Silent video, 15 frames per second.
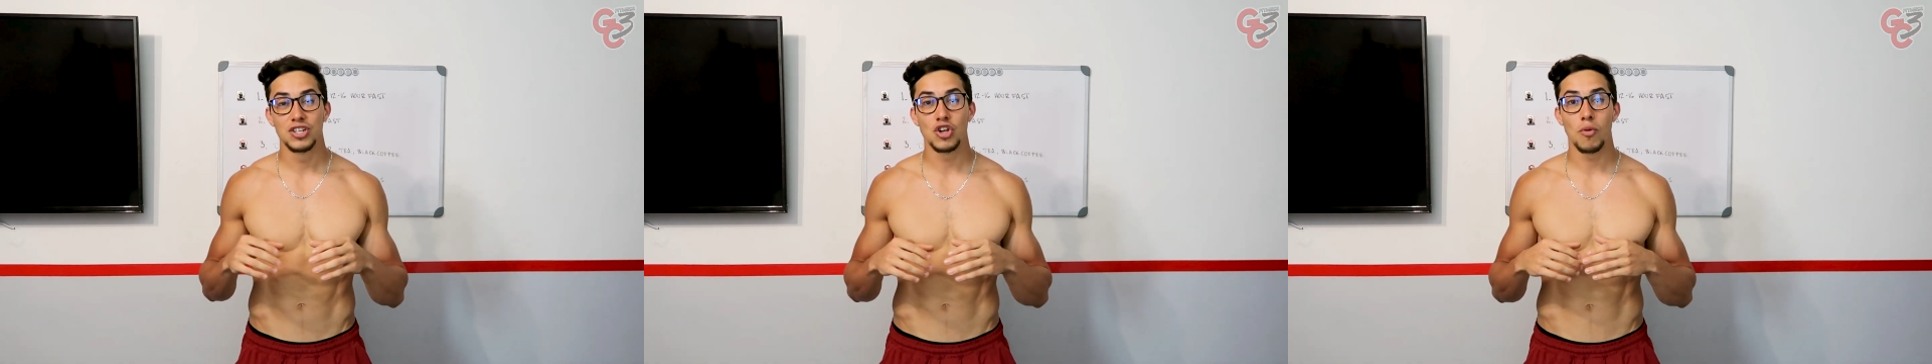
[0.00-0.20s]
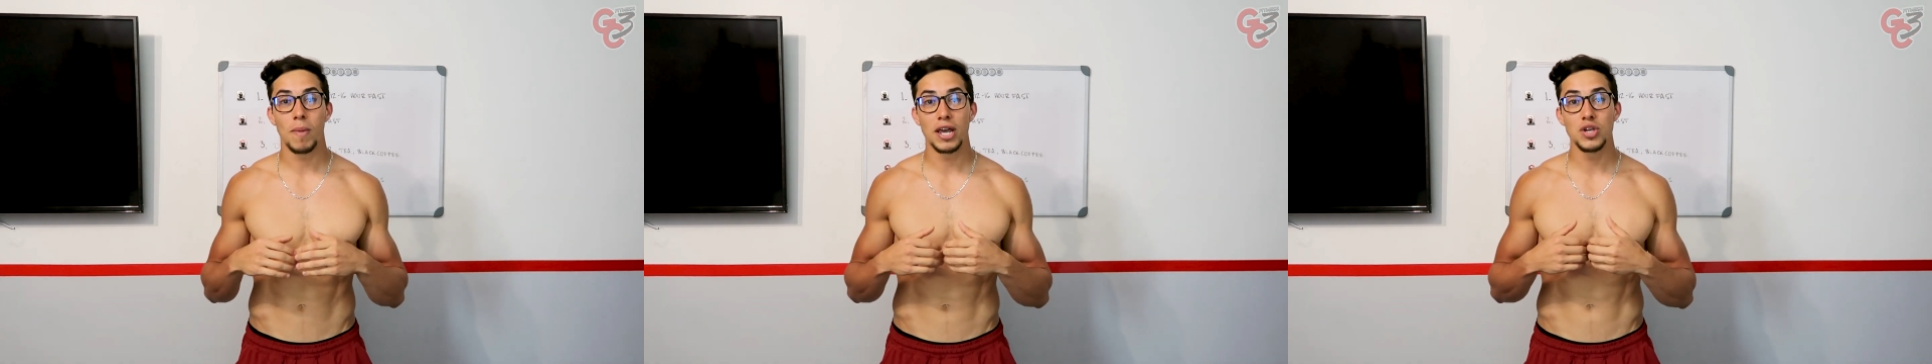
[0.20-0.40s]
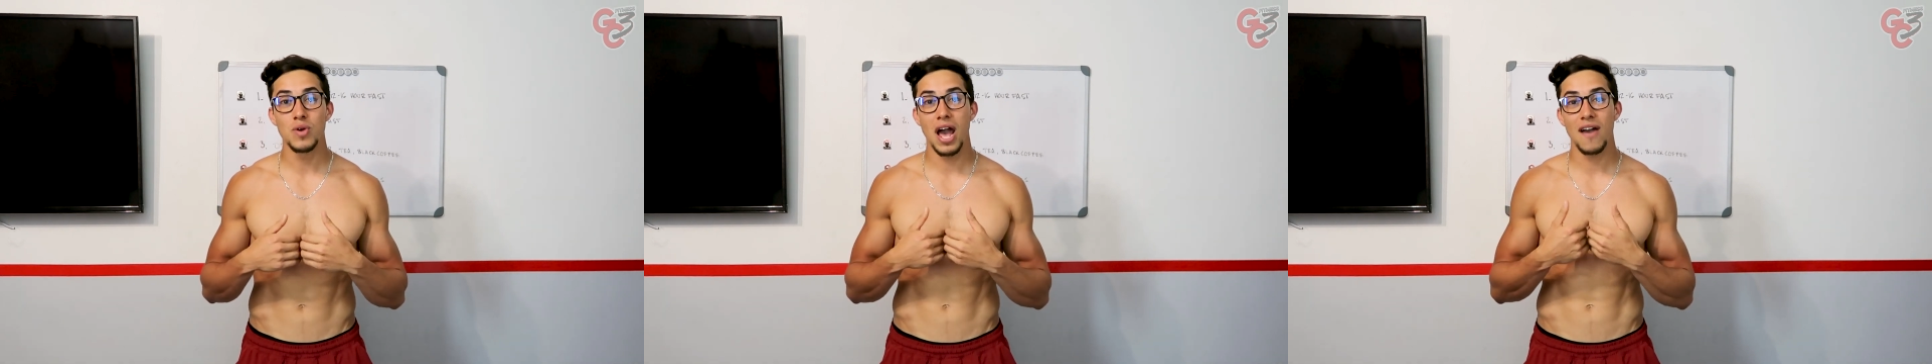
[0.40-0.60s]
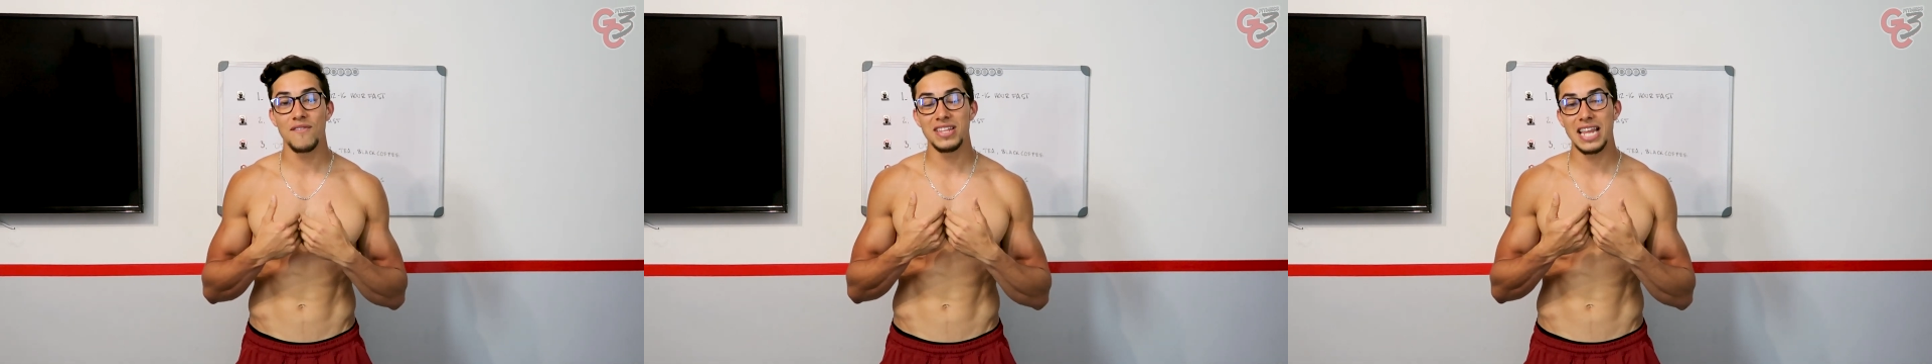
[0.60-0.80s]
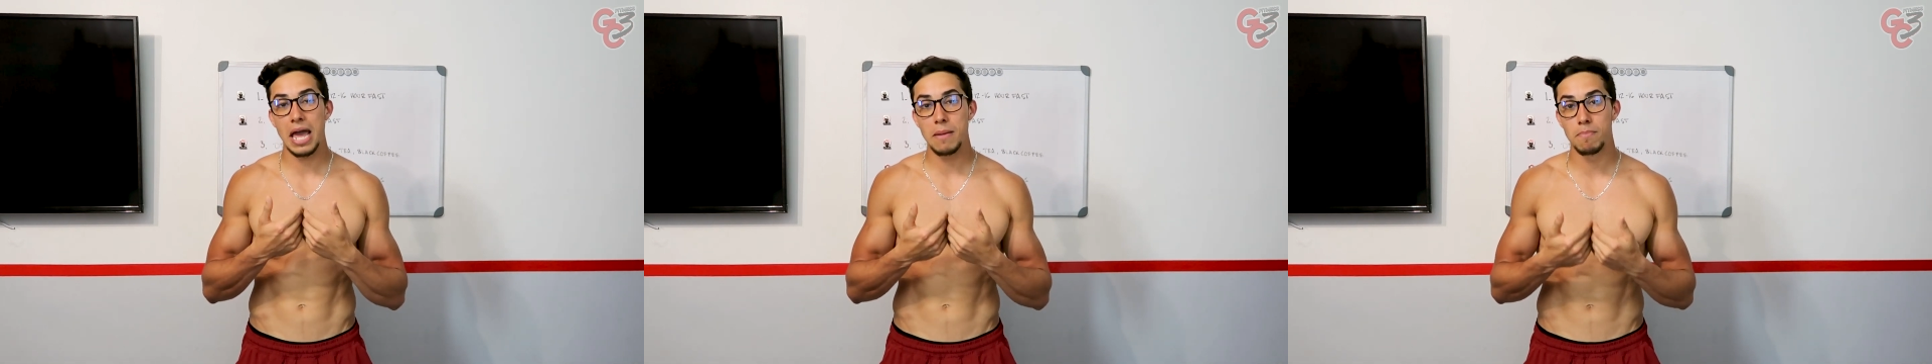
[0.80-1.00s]
So by you
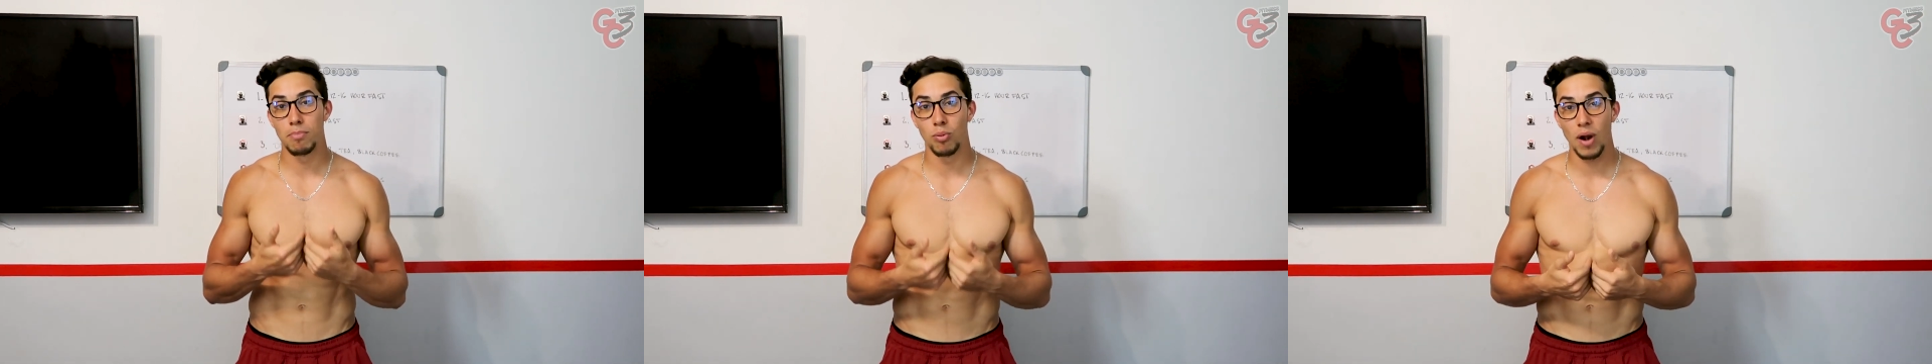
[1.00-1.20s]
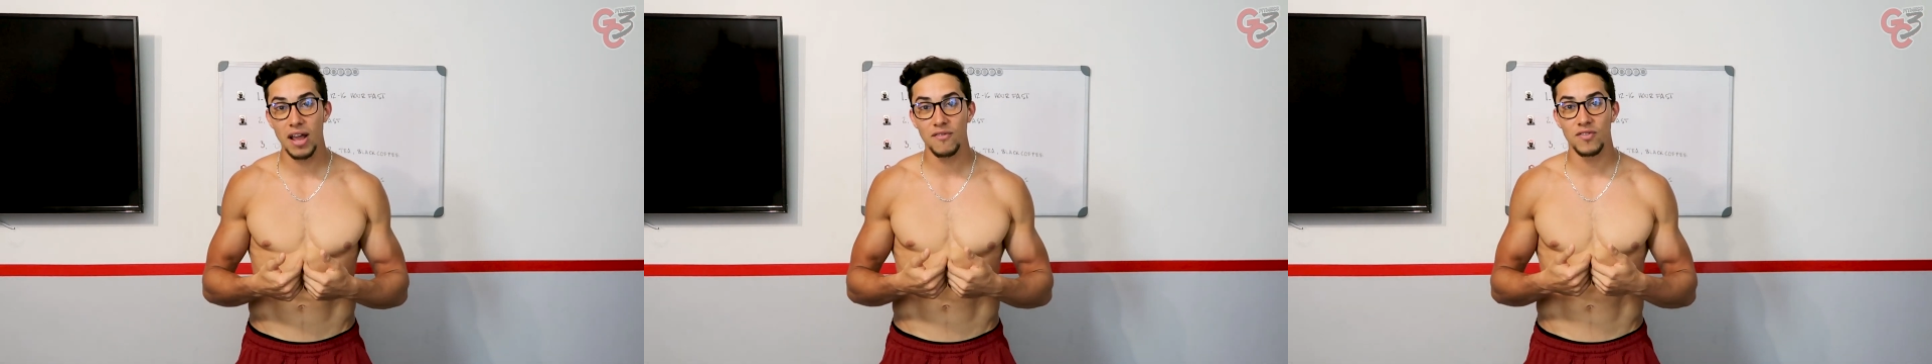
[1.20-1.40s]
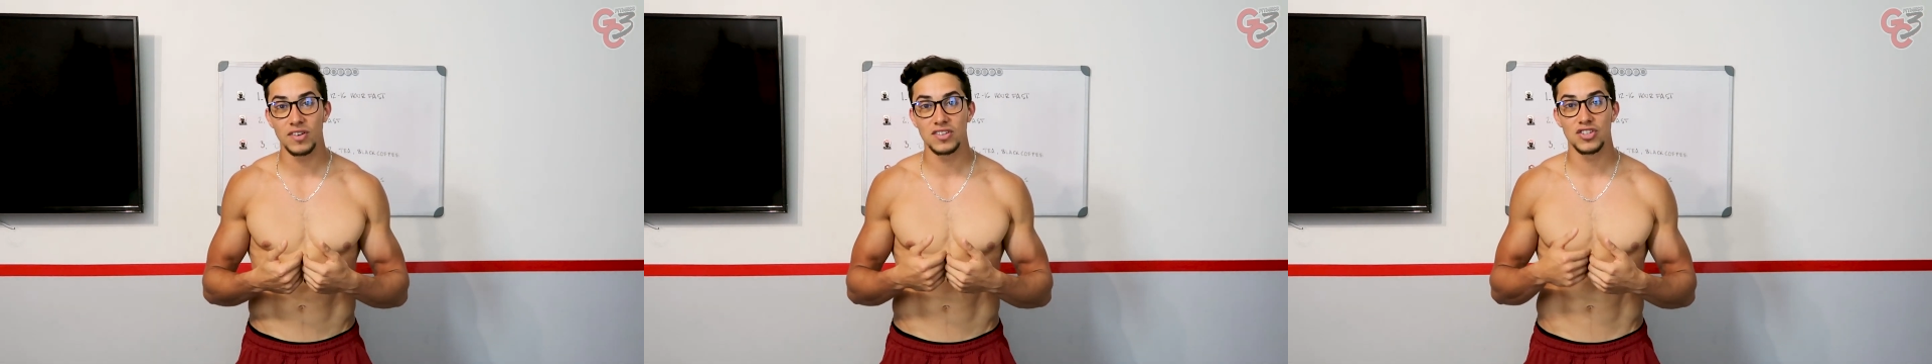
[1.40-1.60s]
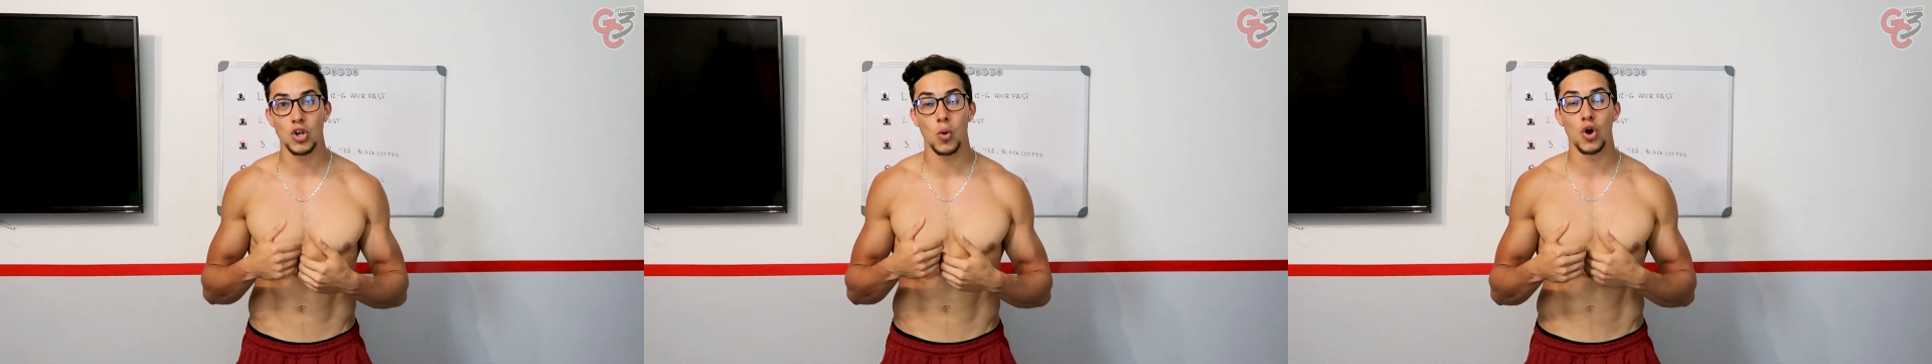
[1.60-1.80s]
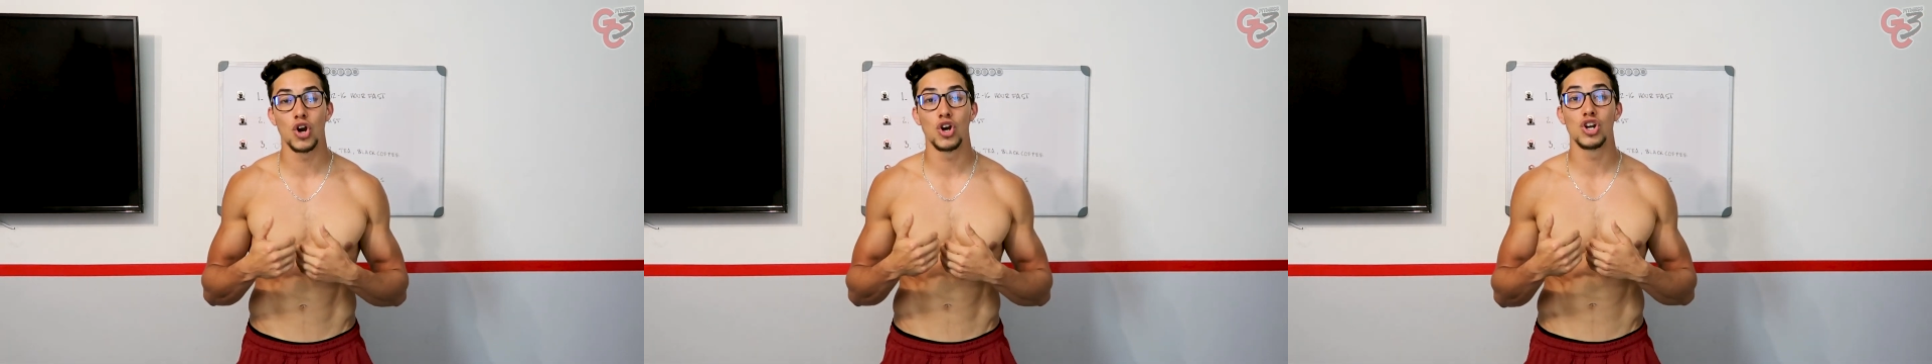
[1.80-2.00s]
having that breakfast
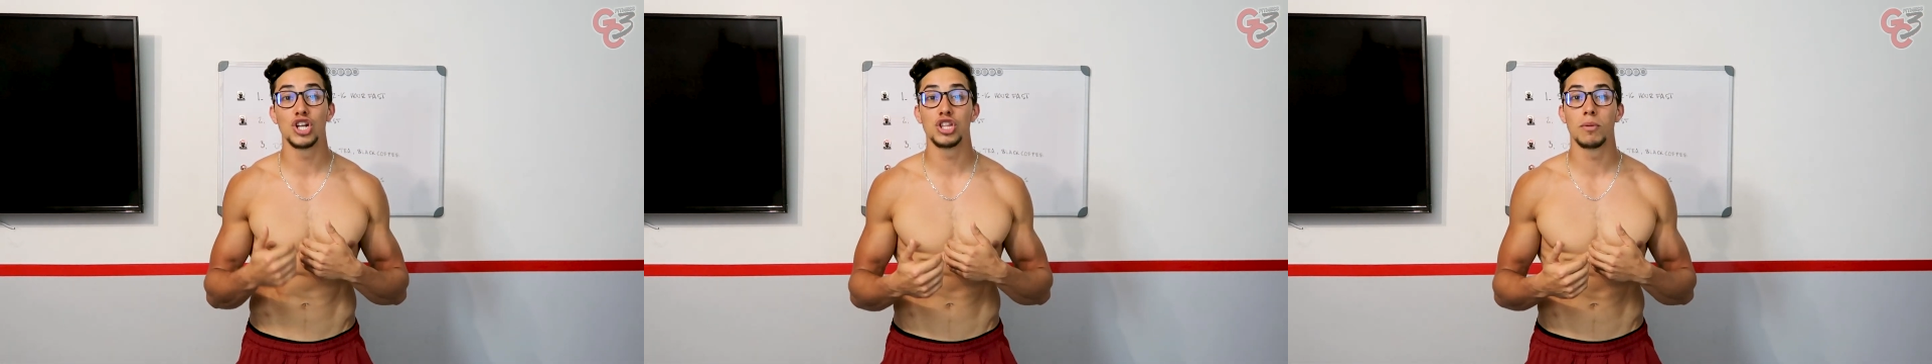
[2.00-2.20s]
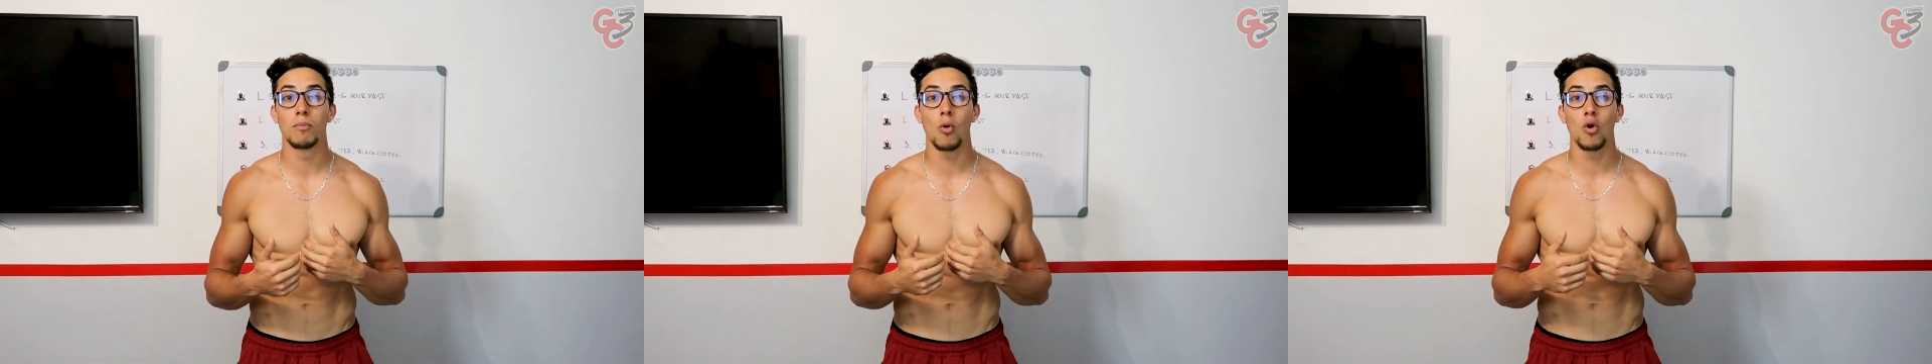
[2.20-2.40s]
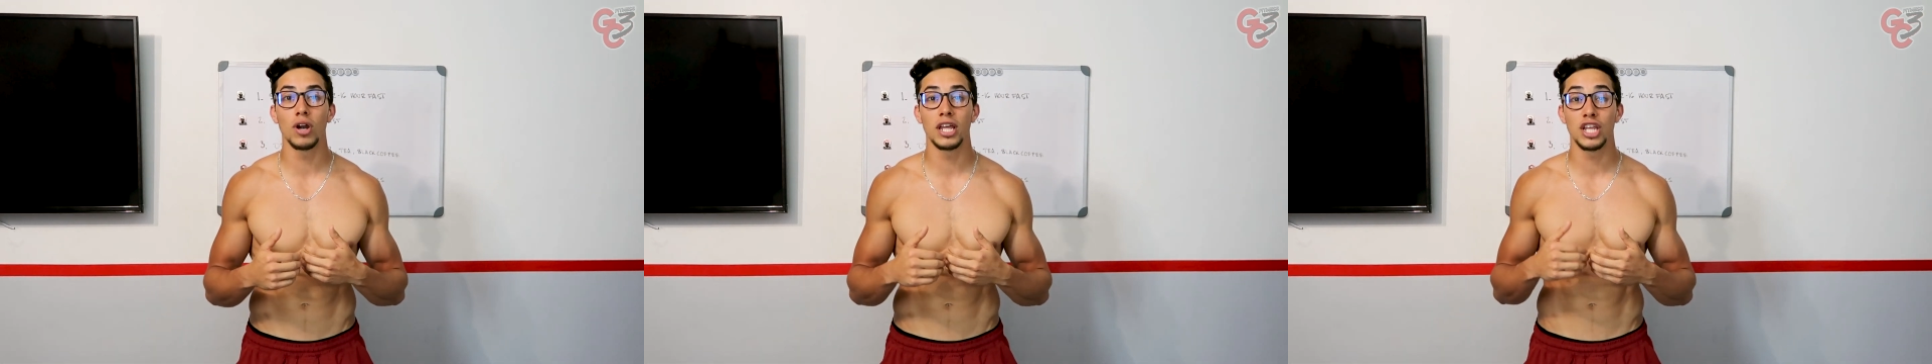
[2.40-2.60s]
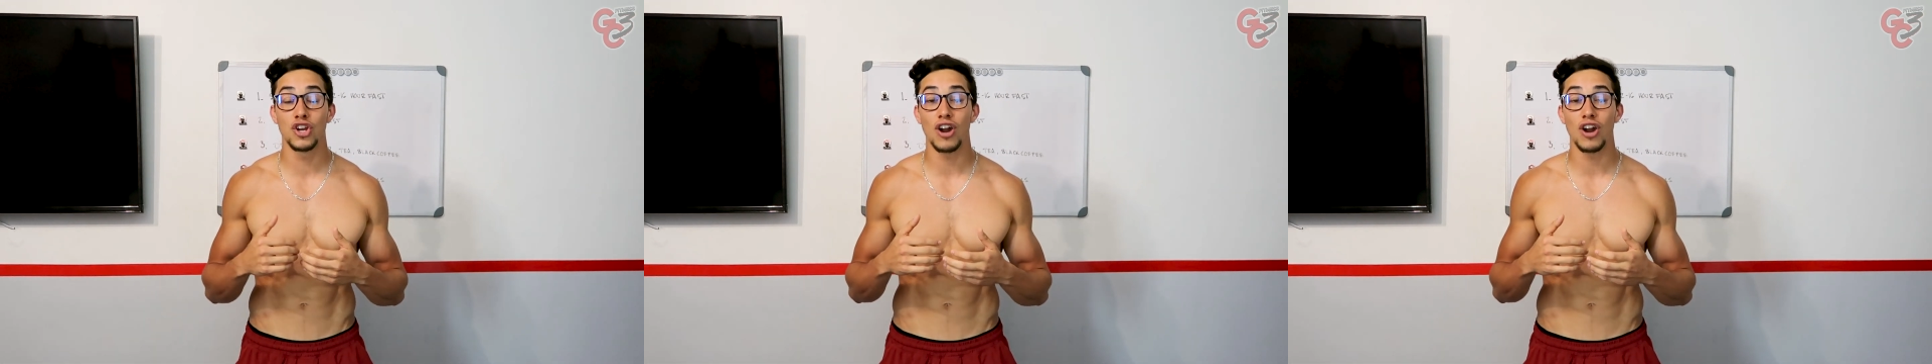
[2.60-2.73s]
so early in the morning,